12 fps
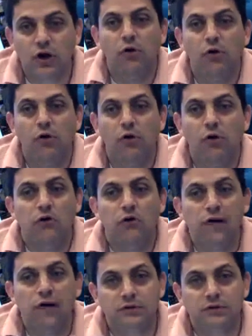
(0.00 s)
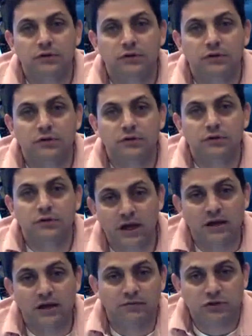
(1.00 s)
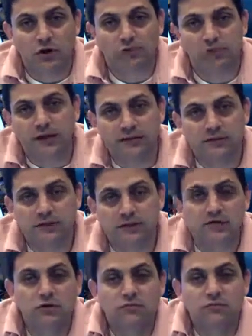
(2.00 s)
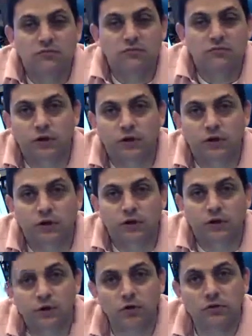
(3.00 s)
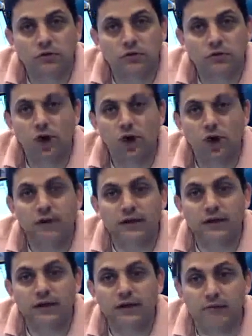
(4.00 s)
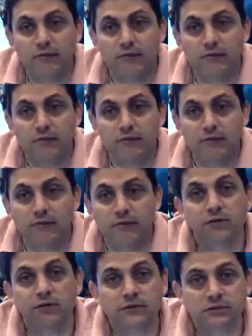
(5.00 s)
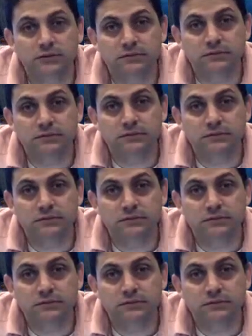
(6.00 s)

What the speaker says: how we leverage ACI leverage OffFlex. Can you give us a quick overview on OffFlex and the advantage of the OffFlex?